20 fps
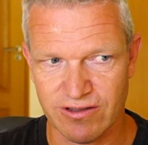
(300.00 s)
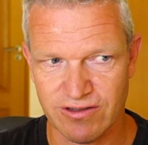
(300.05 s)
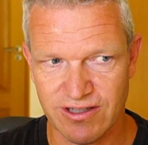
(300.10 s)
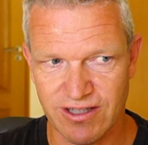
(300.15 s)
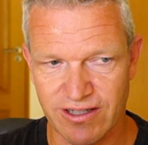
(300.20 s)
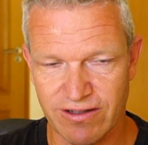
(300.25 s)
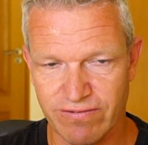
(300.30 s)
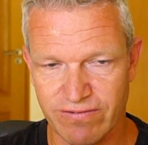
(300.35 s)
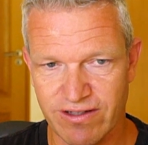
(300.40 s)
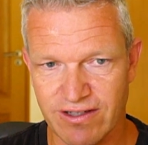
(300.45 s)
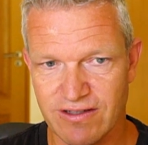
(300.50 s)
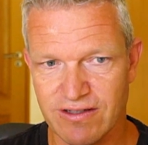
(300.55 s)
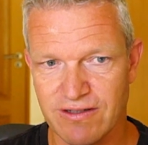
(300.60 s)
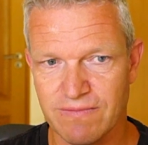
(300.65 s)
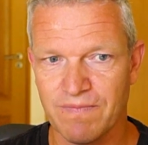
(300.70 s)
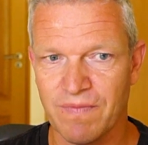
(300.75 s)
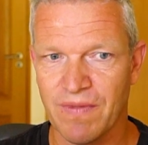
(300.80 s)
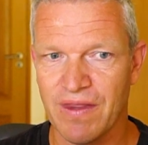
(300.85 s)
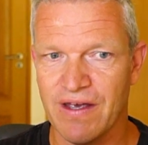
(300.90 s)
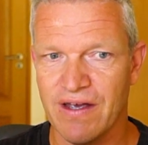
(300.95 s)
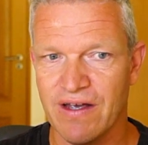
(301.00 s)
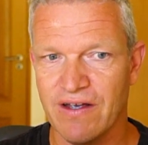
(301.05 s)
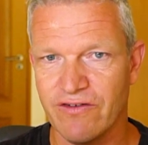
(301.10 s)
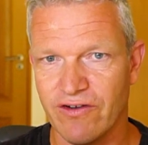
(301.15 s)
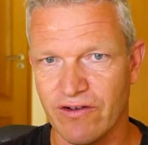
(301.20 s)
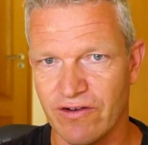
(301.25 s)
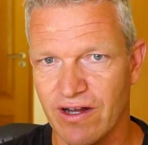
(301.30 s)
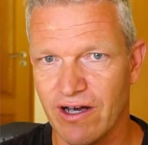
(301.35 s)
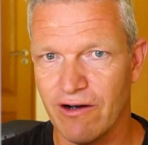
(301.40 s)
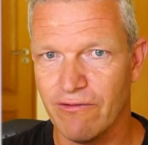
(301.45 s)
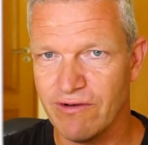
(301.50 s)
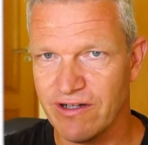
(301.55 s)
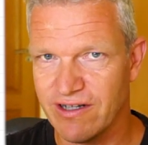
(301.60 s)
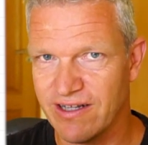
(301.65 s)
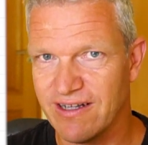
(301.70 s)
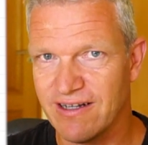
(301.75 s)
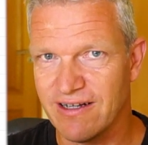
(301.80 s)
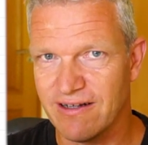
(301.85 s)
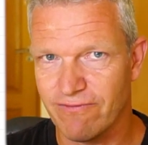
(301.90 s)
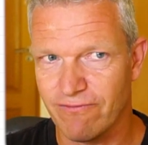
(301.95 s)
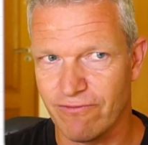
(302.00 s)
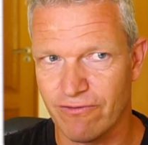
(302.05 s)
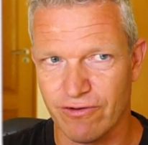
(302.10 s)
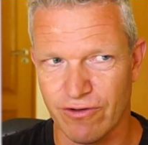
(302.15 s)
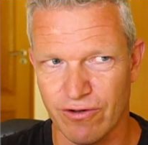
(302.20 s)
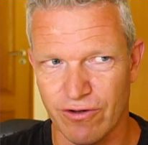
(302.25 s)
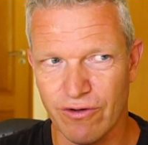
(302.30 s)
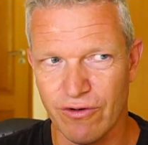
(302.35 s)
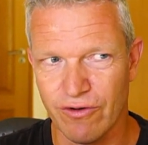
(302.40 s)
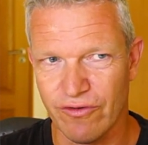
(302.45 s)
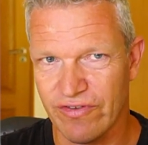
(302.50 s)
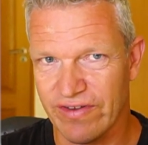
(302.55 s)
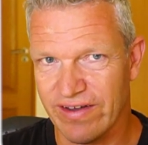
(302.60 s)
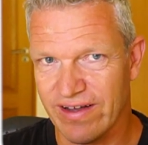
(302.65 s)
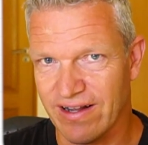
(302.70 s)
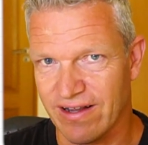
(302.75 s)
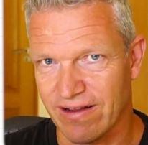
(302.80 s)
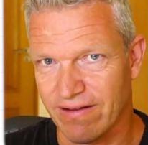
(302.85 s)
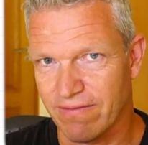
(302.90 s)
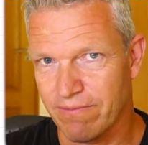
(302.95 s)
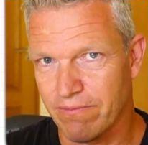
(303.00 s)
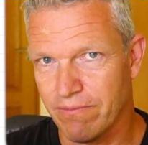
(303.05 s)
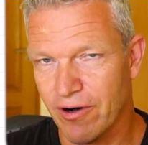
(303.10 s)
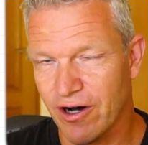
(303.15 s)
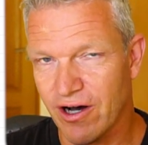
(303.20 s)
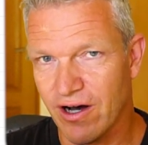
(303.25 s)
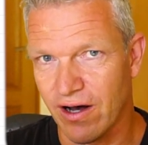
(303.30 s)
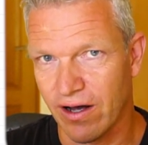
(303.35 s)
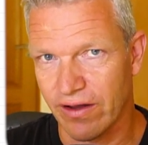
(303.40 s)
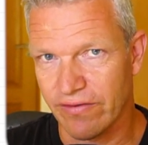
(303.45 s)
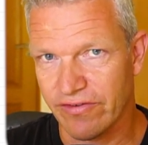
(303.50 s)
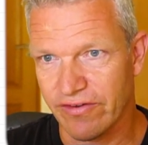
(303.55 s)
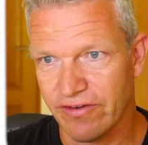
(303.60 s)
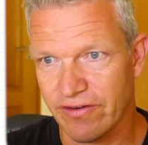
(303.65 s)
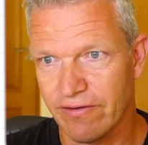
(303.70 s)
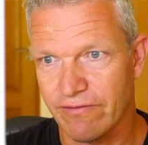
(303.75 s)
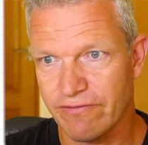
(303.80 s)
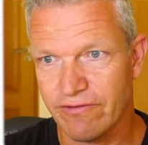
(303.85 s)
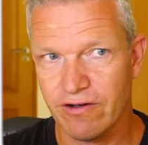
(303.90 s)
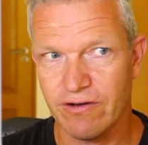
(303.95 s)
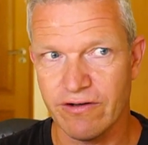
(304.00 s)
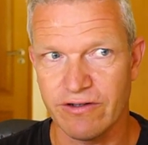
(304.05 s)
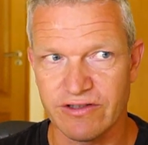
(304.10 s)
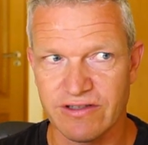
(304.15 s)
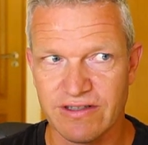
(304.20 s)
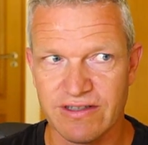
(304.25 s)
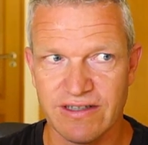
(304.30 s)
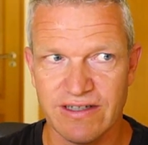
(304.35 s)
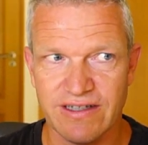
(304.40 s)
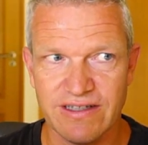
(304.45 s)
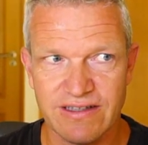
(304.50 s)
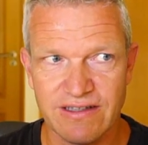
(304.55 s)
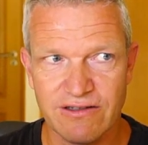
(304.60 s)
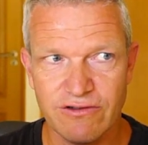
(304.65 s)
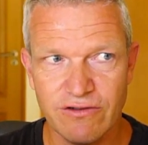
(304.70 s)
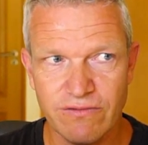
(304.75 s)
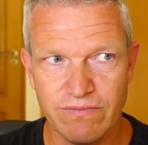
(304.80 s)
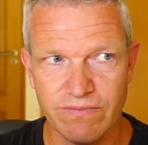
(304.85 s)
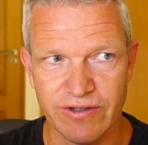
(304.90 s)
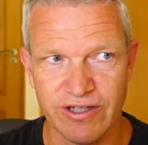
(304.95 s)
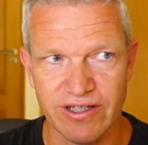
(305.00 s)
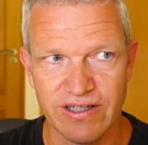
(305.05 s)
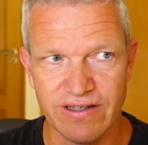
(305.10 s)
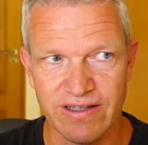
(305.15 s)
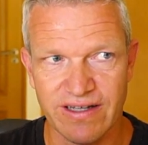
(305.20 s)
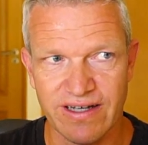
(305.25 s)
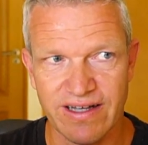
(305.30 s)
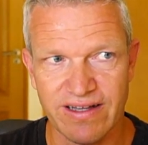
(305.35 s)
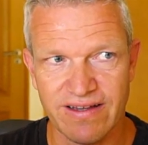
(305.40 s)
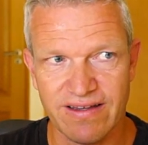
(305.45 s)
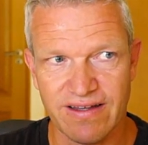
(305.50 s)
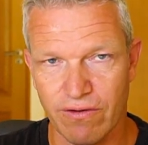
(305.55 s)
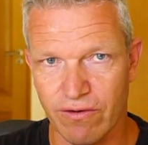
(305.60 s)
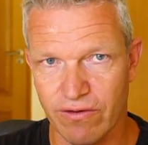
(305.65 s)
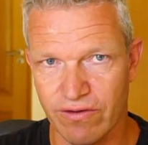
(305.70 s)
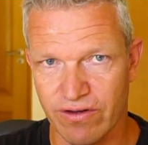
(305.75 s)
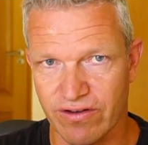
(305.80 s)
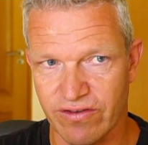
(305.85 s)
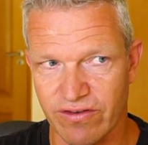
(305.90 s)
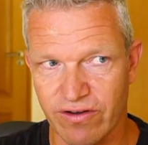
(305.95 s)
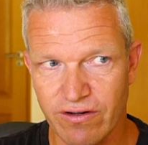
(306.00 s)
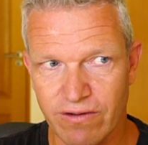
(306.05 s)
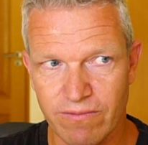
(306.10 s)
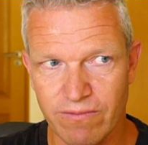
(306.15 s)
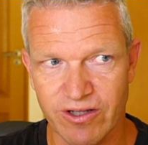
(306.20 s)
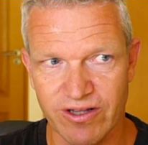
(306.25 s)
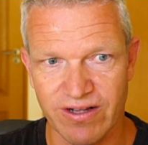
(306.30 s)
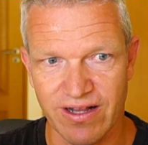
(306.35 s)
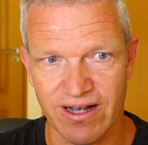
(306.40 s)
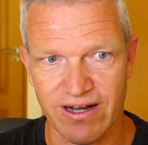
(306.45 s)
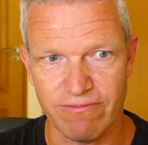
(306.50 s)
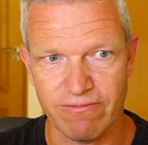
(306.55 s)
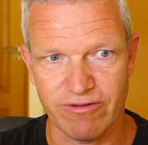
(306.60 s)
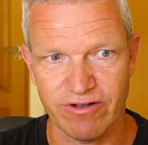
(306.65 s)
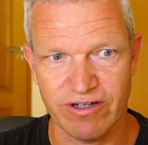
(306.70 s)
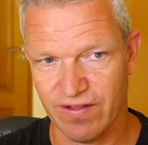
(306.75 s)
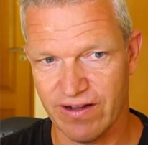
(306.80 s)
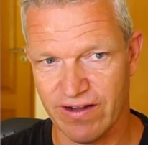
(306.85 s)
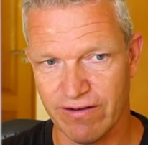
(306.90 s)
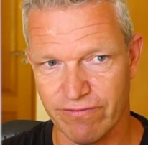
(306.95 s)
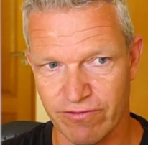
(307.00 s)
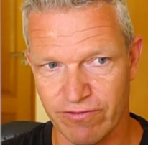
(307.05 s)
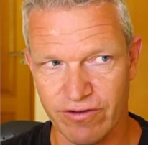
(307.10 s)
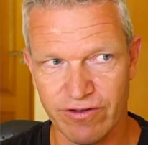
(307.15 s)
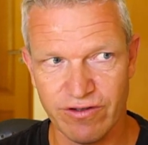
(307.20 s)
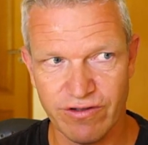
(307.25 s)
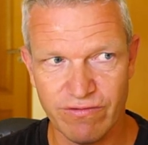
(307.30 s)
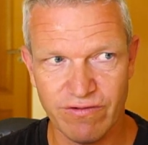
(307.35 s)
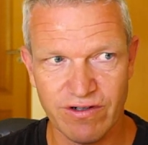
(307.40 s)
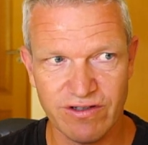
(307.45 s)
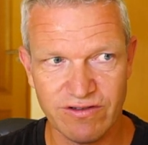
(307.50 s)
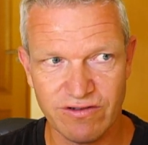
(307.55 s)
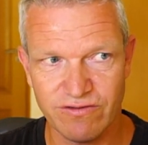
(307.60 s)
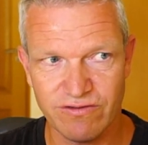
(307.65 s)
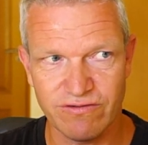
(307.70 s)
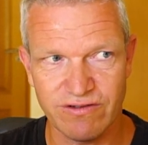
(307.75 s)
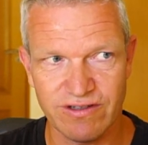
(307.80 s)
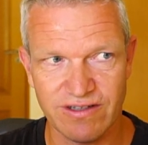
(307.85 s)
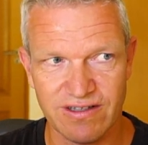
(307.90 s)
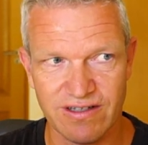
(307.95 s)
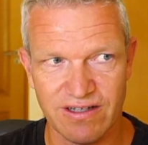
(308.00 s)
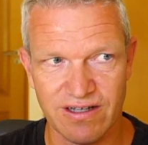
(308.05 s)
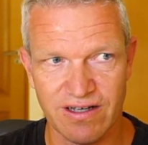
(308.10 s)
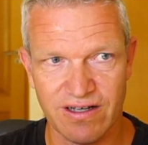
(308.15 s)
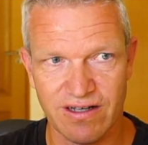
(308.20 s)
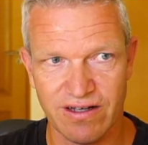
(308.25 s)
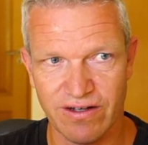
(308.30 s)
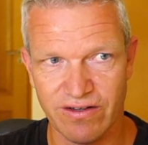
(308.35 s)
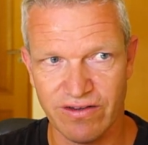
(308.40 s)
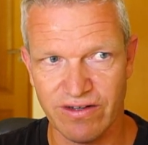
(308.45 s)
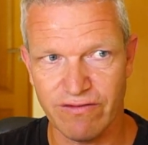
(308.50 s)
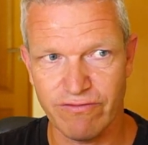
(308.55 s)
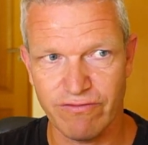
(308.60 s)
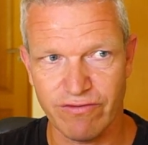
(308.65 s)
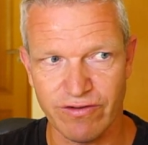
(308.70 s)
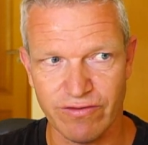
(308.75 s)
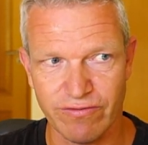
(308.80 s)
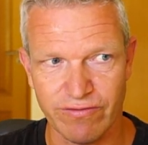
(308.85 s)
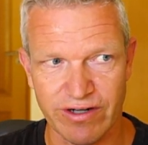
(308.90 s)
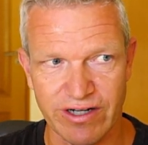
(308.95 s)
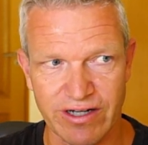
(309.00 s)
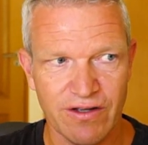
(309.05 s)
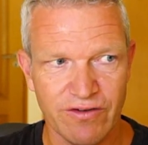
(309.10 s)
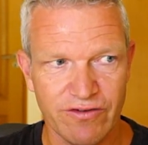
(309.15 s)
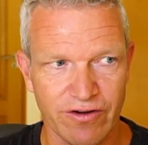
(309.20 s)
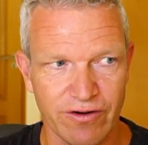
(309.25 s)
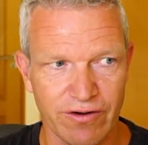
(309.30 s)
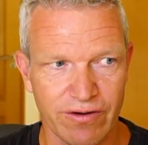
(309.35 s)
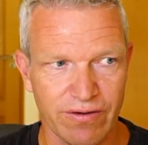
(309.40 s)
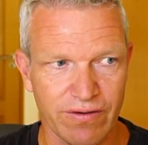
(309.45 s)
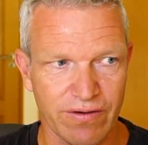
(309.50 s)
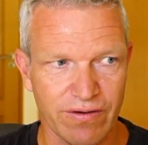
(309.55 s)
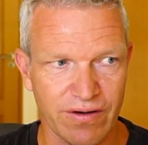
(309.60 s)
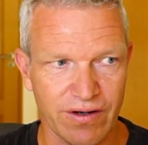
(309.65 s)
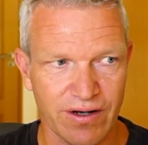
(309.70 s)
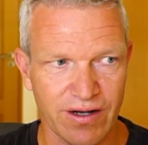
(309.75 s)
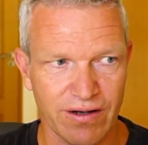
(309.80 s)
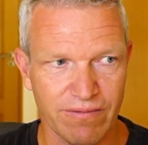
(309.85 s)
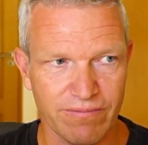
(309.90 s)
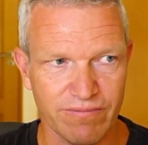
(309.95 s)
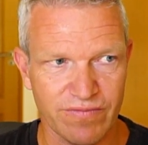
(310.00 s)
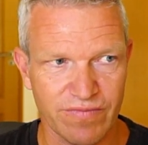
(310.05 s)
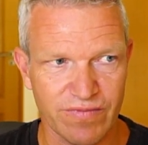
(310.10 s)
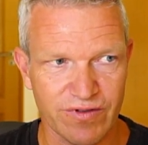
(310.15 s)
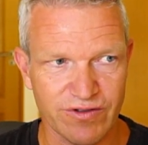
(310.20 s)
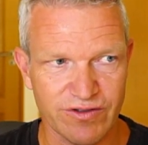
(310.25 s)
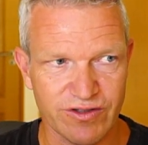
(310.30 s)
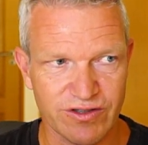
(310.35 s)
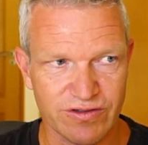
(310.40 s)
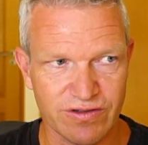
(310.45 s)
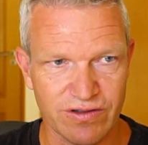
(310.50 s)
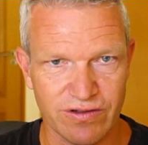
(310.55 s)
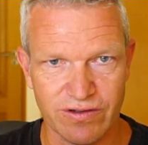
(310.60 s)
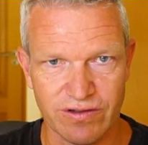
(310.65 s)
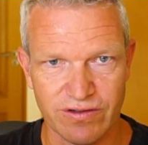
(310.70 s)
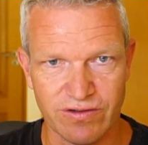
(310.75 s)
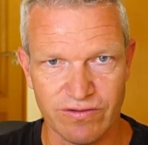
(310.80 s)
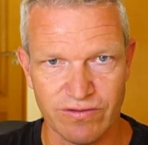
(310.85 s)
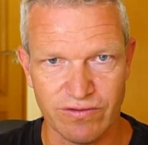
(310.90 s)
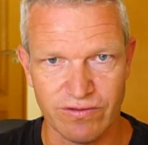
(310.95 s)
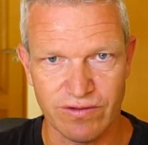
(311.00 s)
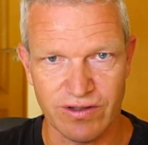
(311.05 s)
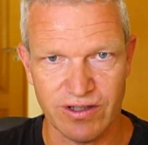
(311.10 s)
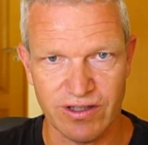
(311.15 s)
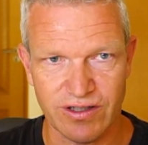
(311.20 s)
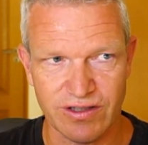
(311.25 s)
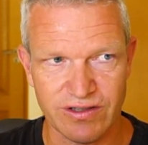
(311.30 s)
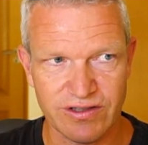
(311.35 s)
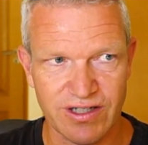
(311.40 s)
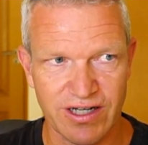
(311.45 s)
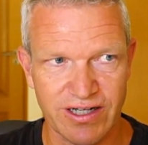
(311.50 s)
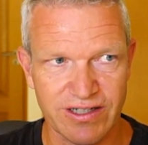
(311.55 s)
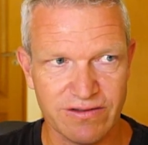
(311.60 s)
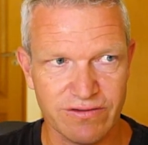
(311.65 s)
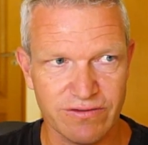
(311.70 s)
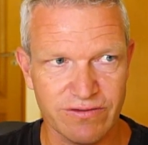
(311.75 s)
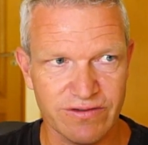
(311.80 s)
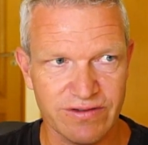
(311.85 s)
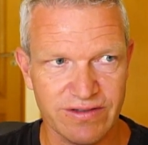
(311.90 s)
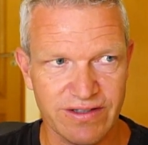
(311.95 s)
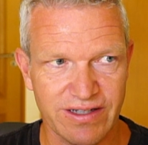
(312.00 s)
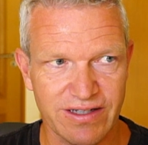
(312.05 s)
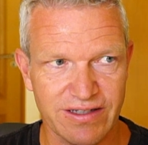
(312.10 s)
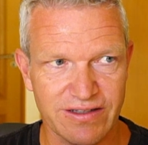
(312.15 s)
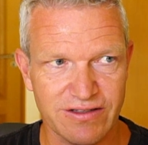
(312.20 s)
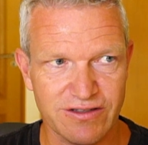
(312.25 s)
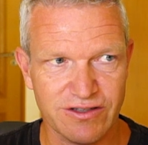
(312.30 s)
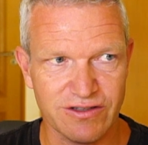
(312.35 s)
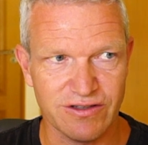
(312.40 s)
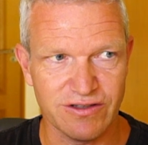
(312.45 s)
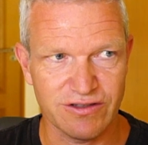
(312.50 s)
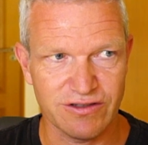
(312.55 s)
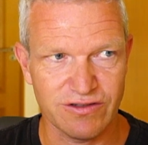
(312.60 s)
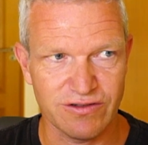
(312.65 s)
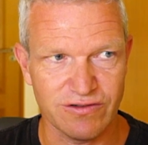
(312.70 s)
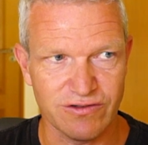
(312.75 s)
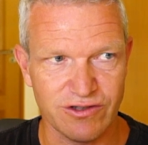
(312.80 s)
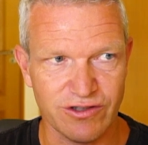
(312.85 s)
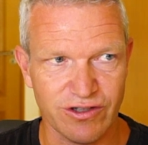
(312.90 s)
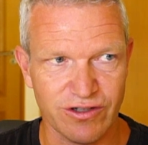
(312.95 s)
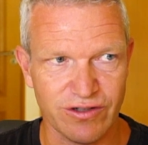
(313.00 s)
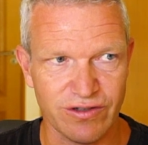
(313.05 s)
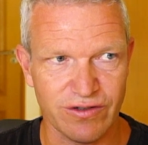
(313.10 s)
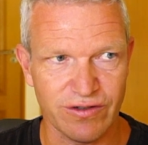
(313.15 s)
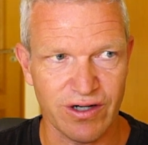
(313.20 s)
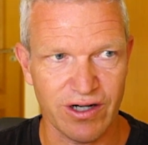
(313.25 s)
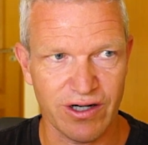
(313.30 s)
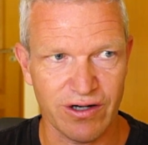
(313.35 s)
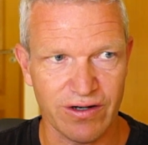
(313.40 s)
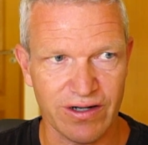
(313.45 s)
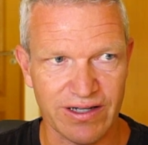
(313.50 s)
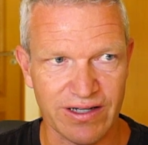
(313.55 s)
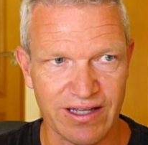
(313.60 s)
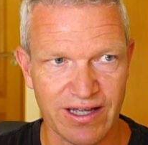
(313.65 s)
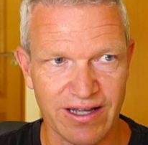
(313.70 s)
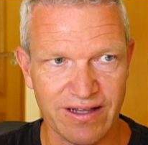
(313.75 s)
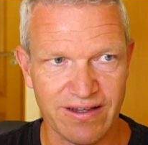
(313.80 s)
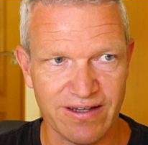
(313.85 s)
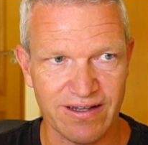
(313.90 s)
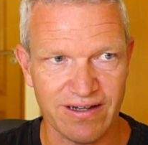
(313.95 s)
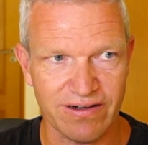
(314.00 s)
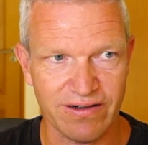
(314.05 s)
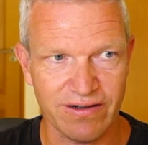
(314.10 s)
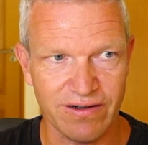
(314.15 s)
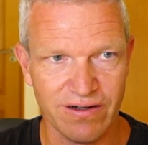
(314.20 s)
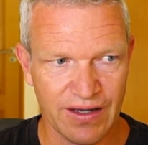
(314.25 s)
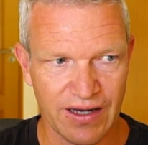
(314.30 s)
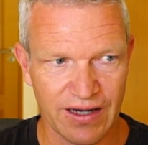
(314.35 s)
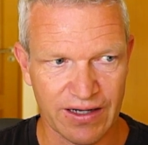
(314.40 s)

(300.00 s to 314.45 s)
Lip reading: to save this. So now we did it for the whole tenant. But of course, it could be that on a document library level, you want to do it a different way. So I'm just going to site contents just to show you how I get here.